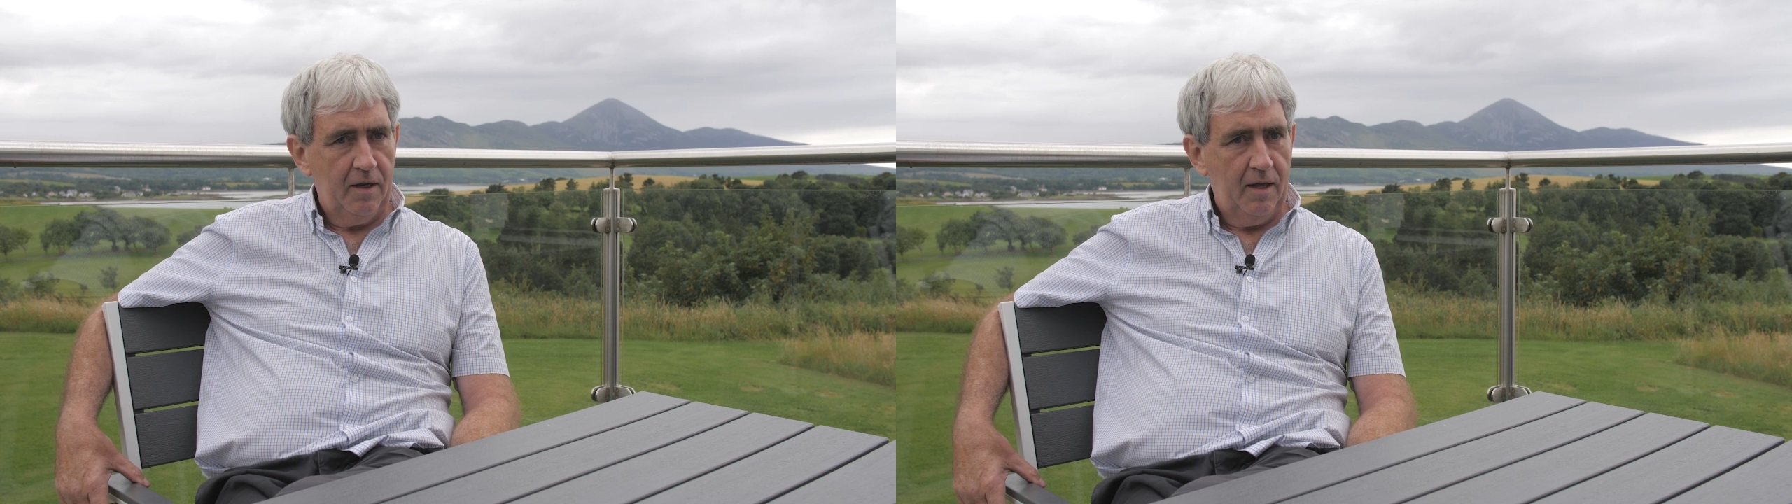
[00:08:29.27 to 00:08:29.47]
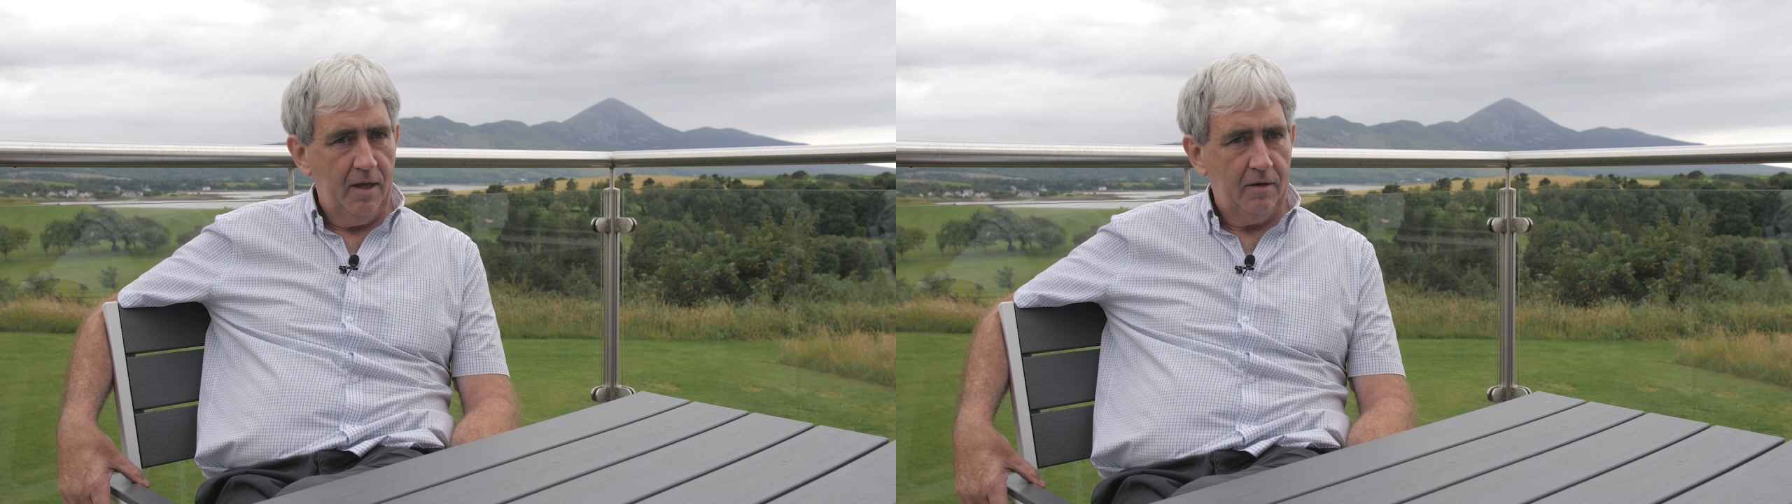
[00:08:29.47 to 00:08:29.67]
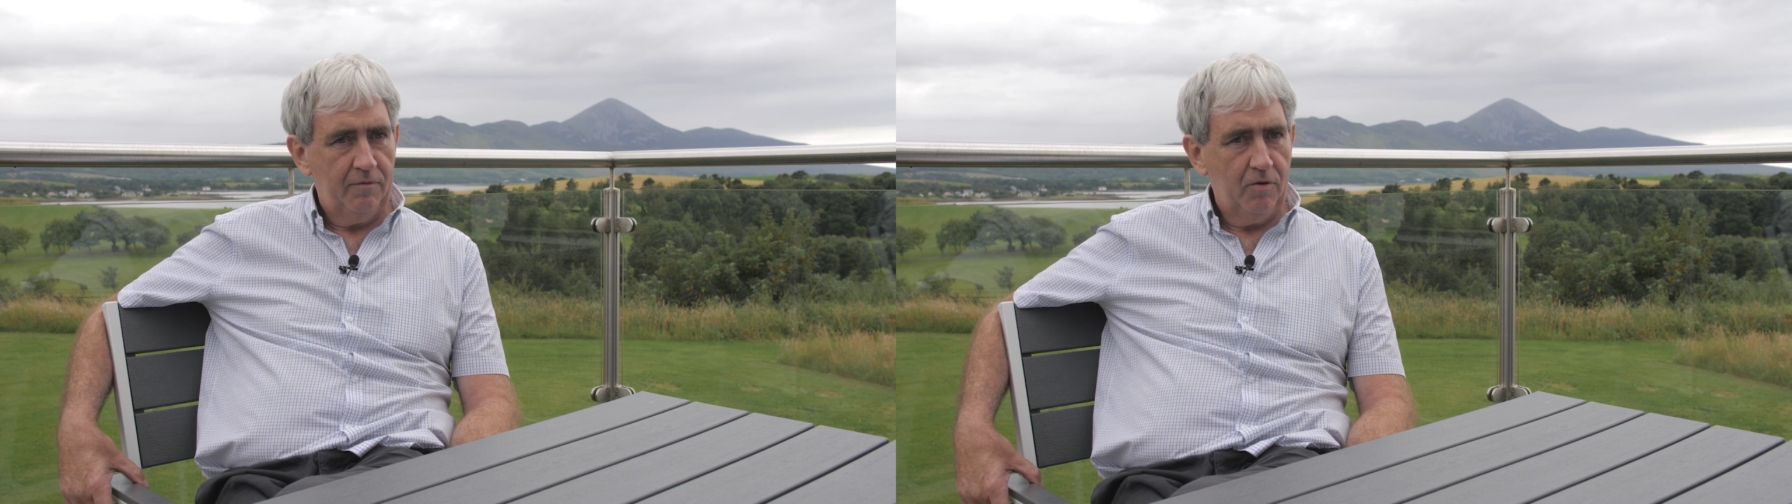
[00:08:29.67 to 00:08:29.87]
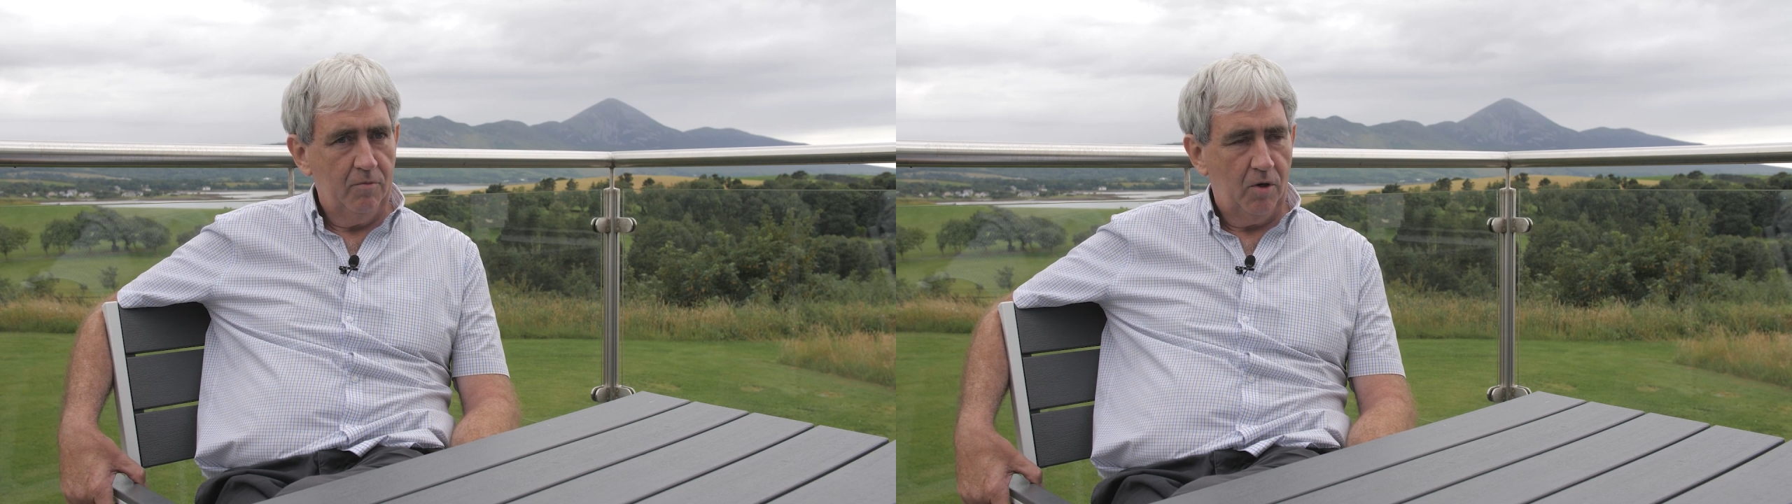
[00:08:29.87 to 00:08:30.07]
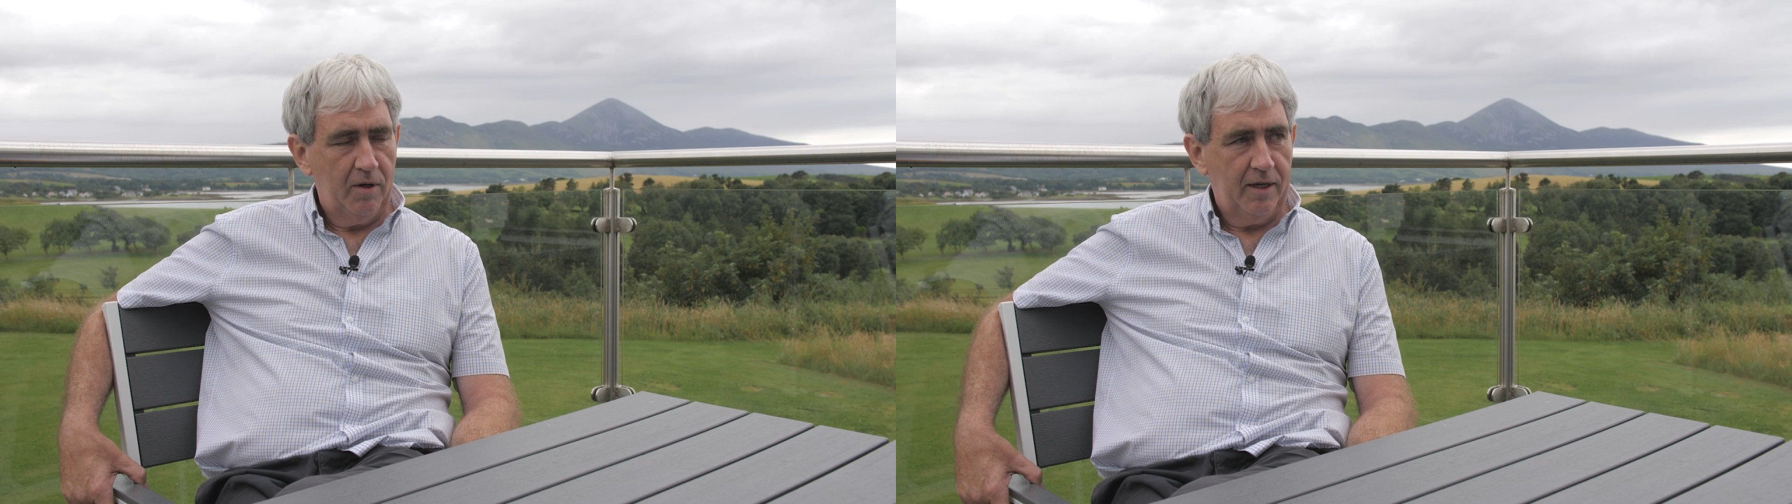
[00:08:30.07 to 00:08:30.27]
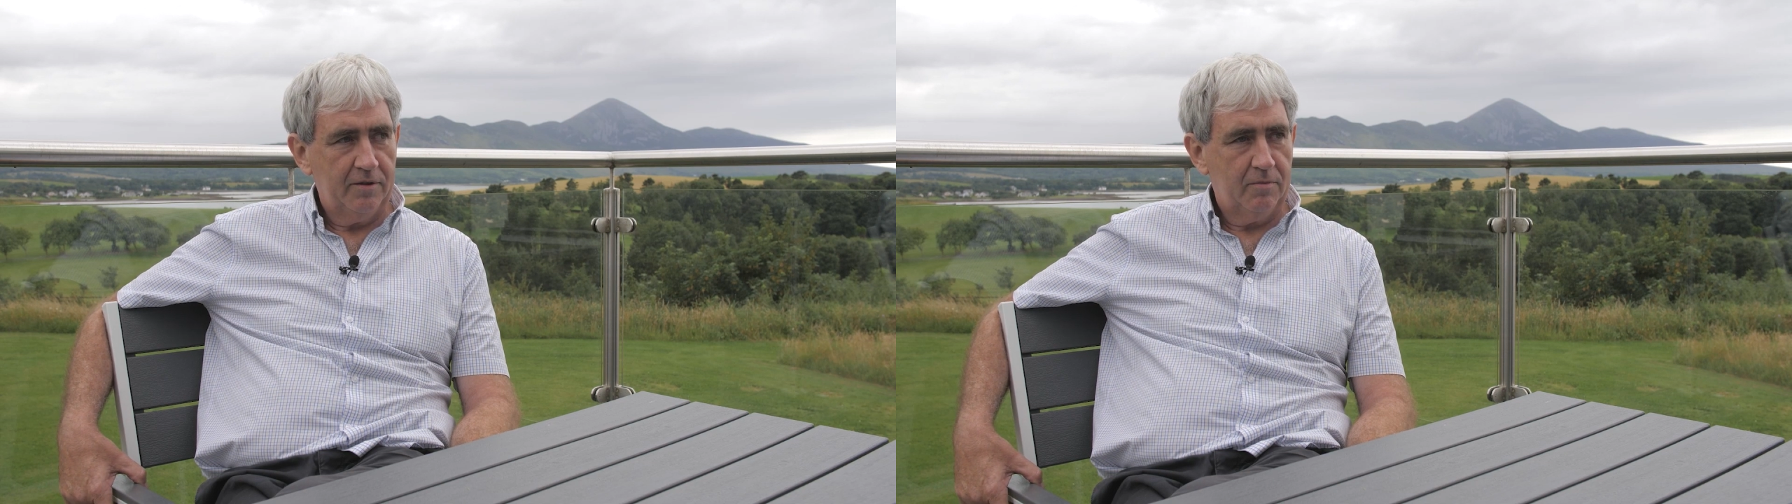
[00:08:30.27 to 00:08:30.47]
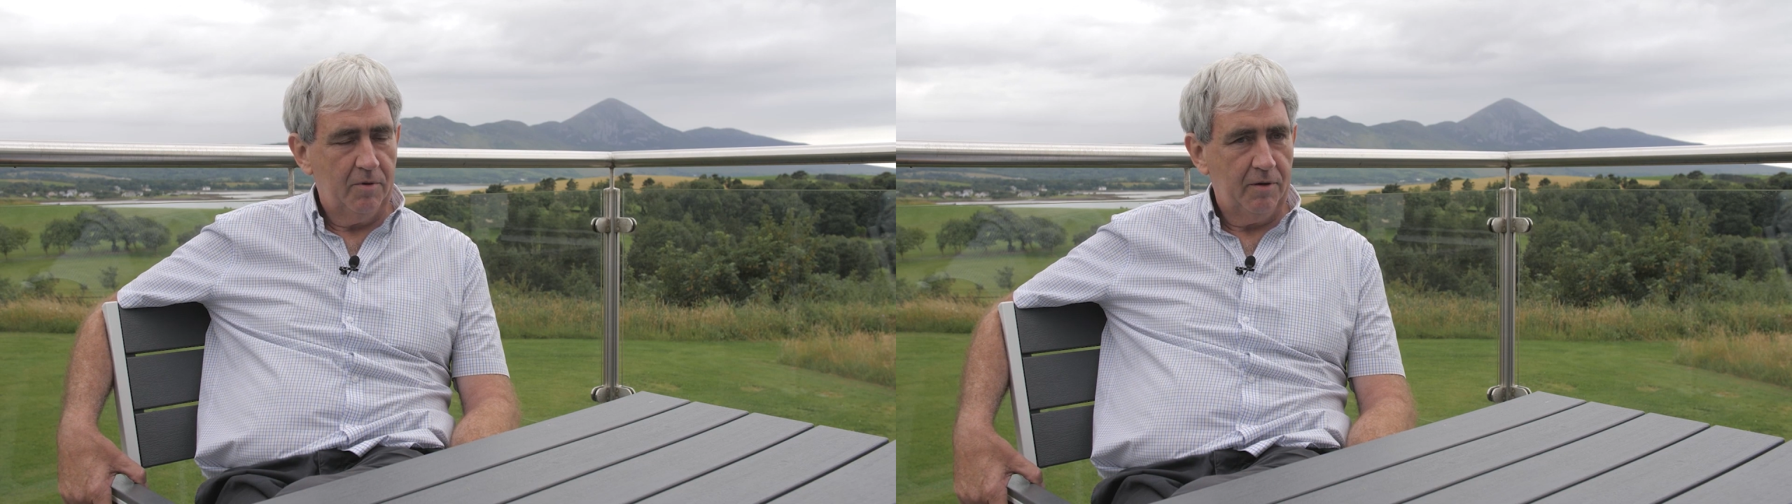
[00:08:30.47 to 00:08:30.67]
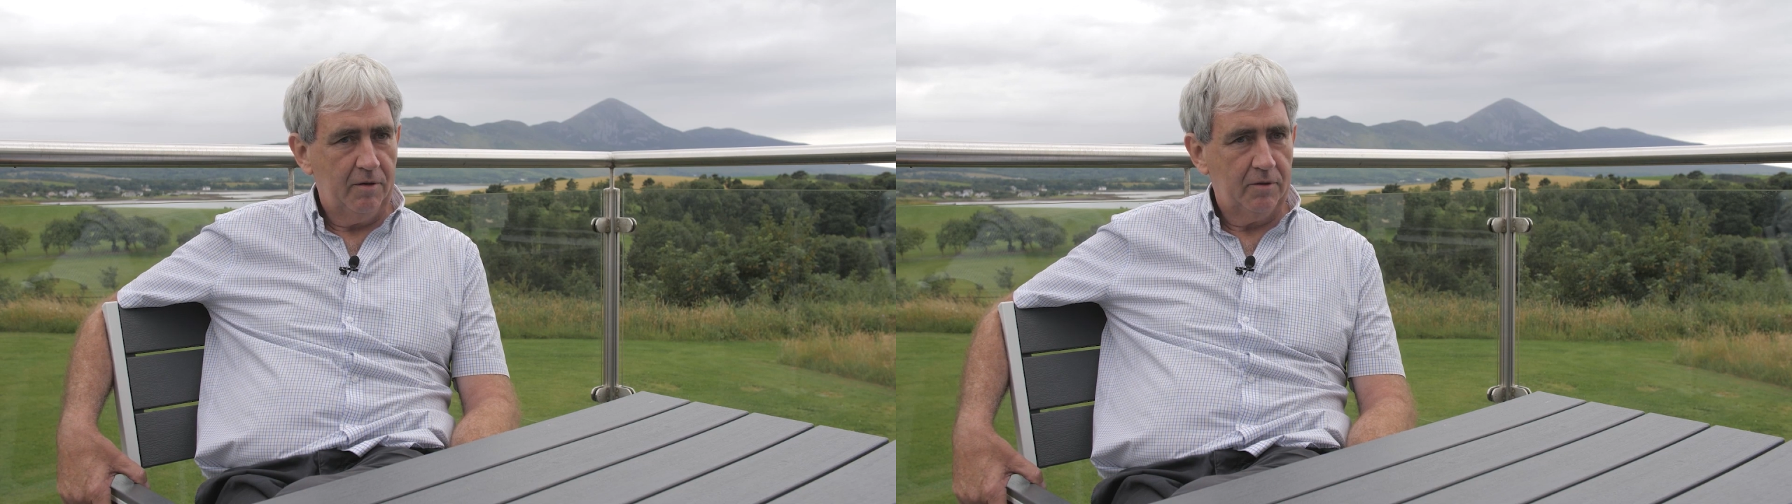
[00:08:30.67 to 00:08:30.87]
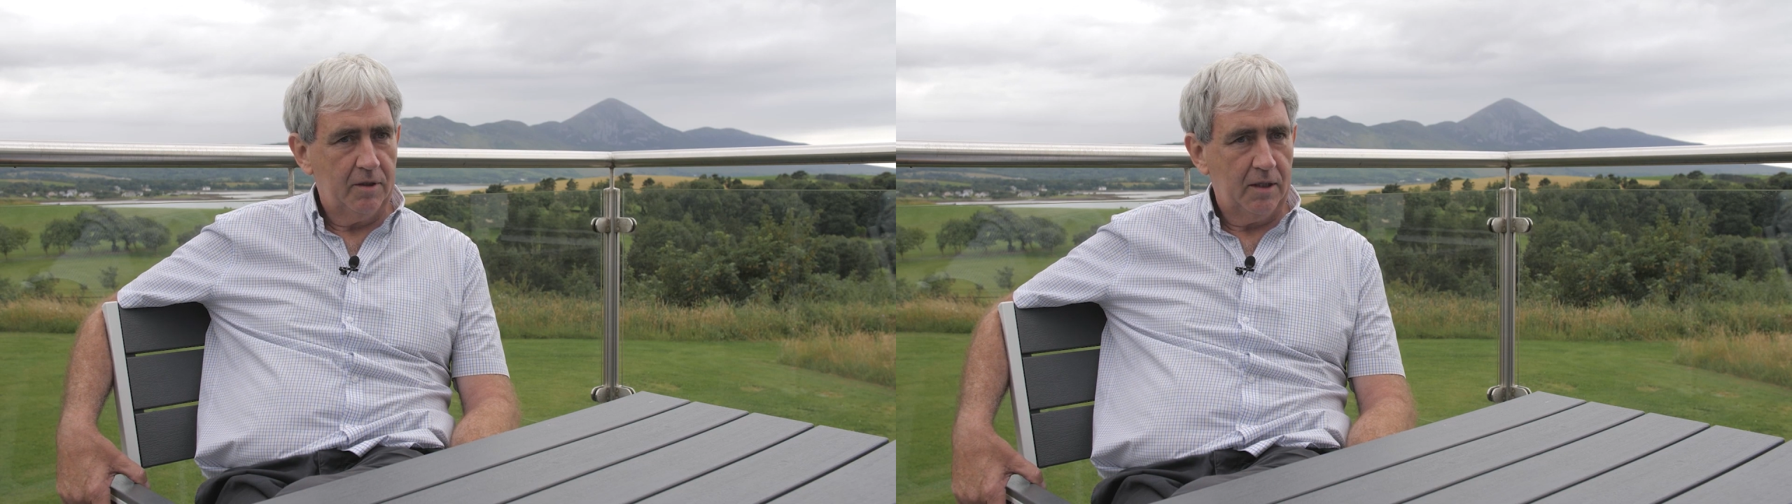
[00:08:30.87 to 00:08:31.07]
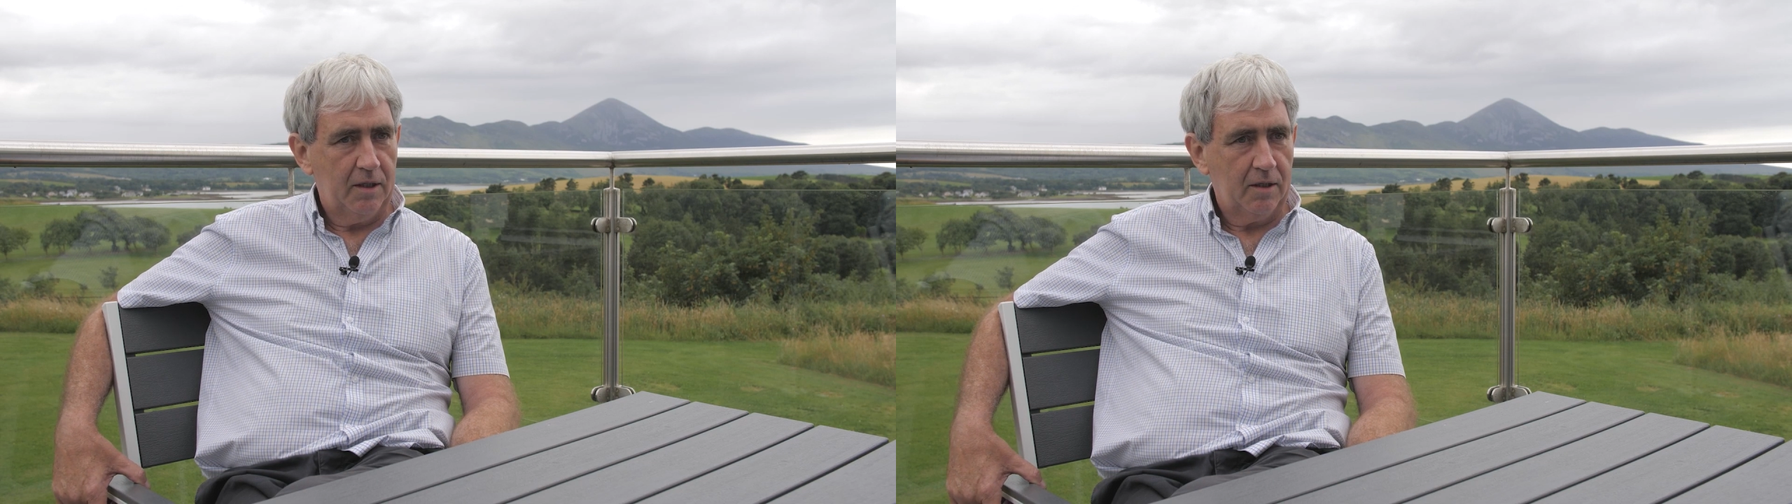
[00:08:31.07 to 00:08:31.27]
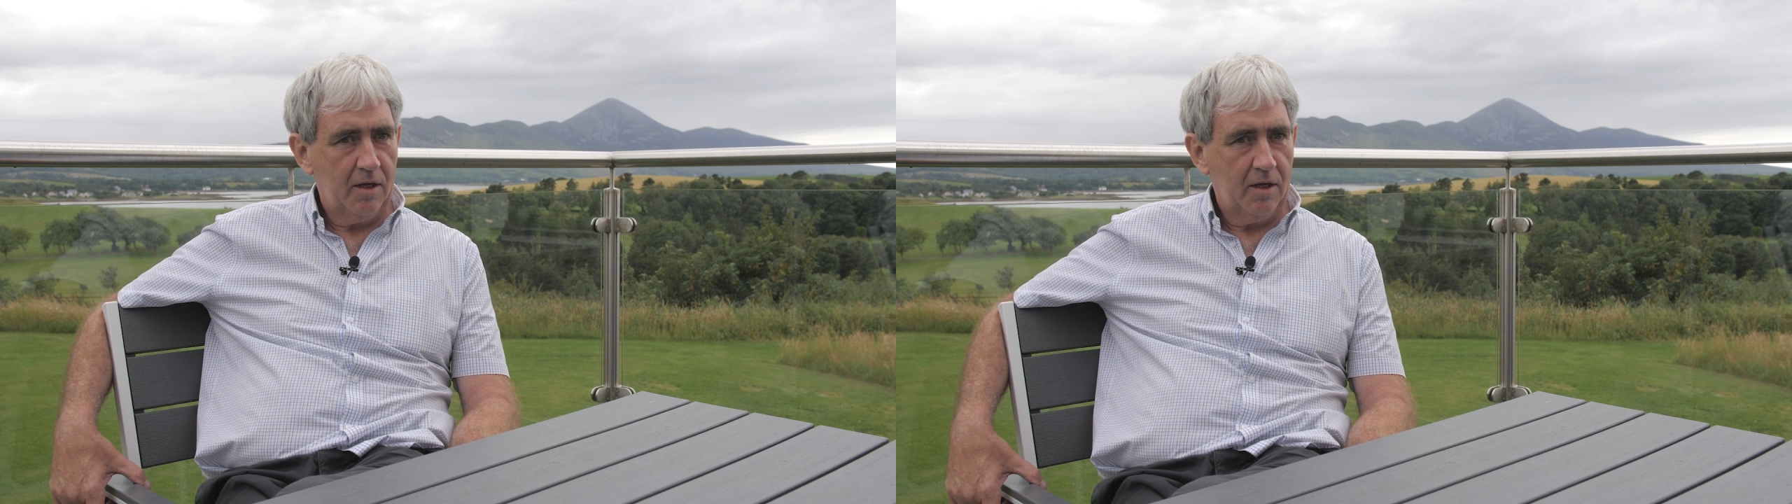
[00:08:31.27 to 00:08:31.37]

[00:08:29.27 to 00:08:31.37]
and a few more lads from around the